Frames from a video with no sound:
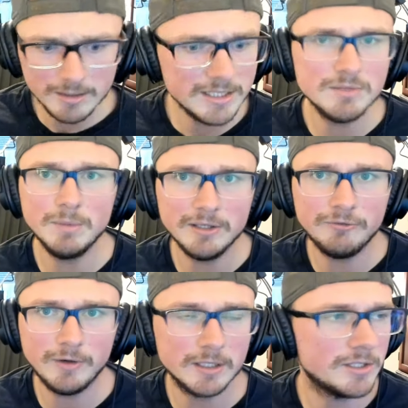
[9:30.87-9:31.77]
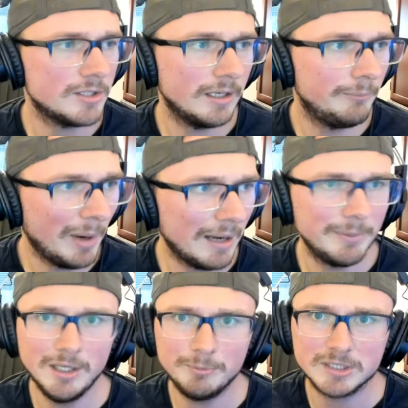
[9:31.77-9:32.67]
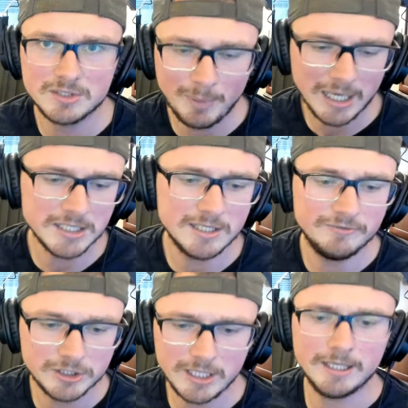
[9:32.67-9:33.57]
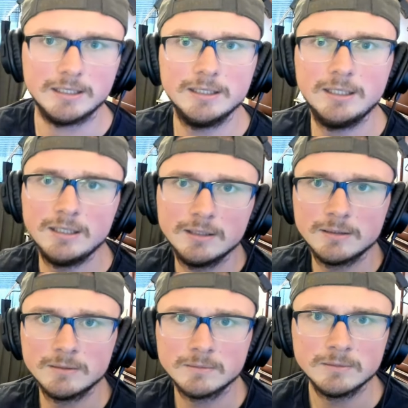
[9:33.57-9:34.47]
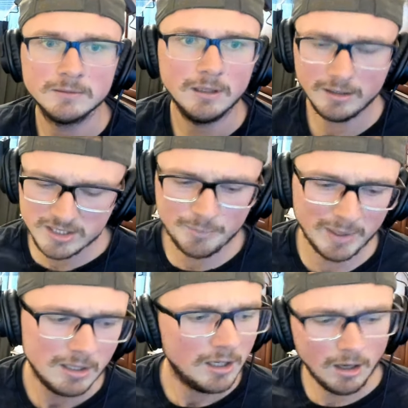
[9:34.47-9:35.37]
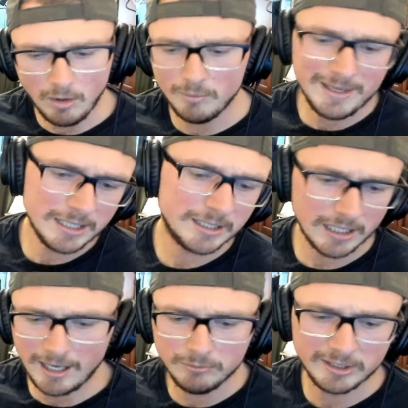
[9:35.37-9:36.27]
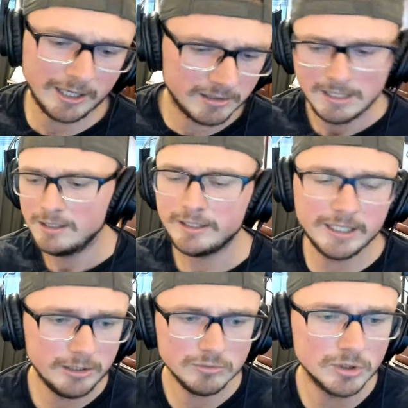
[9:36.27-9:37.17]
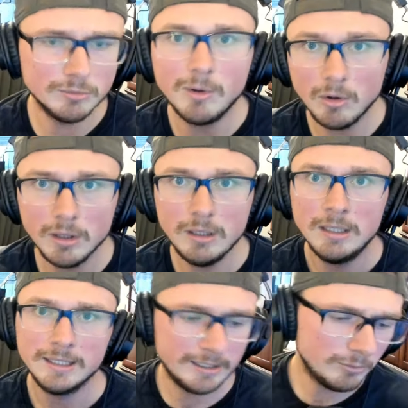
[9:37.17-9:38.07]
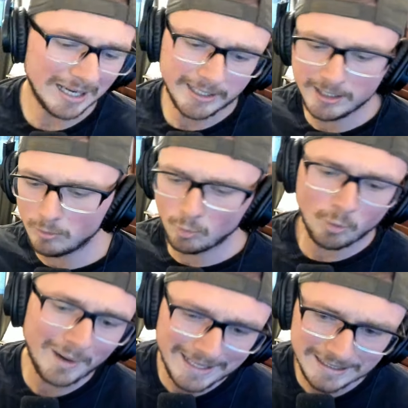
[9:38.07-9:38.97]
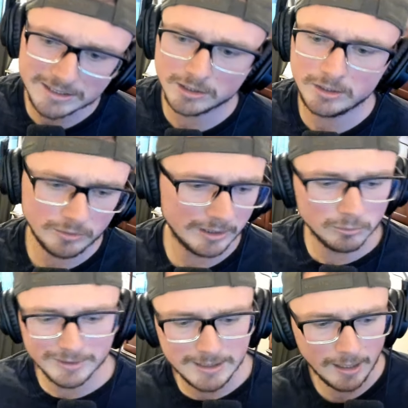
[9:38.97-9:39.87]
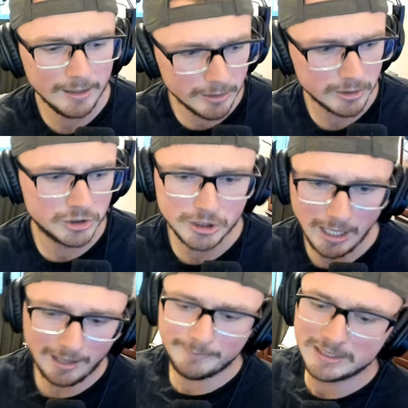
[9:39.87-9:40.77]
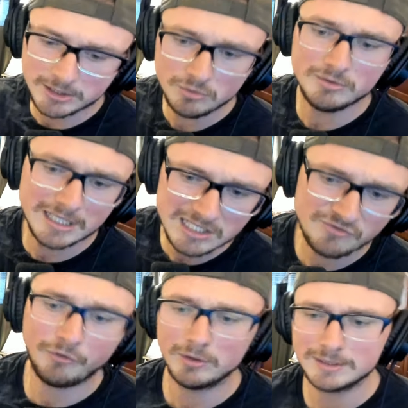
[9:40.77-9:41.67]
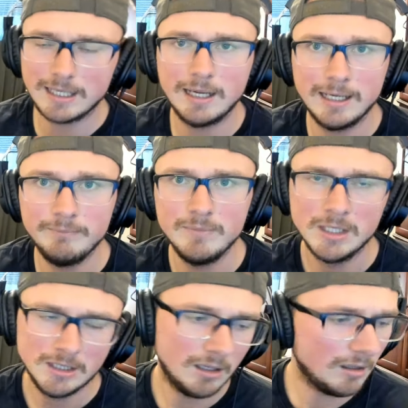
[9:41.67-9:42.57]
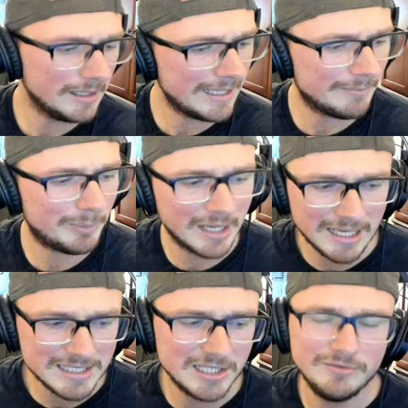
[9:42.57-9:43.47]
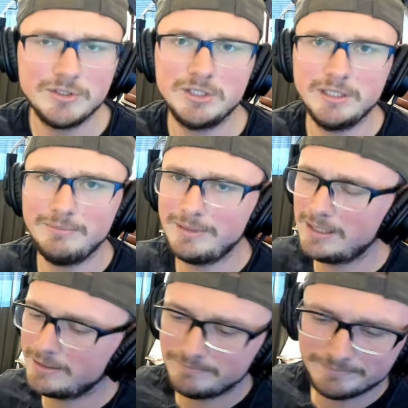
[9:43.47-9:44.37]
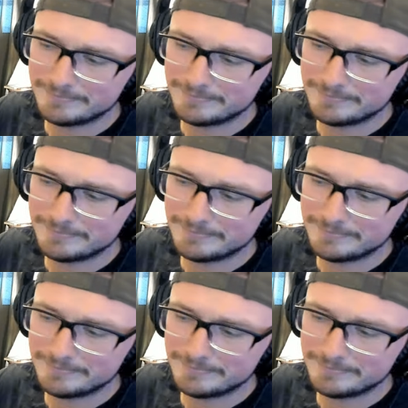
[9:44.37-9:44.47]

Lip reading: these motherfuckers started popping up with this positive shit. All this, can you do more? I can't wait till you can retire your job and do this full time. All that positive shit, man.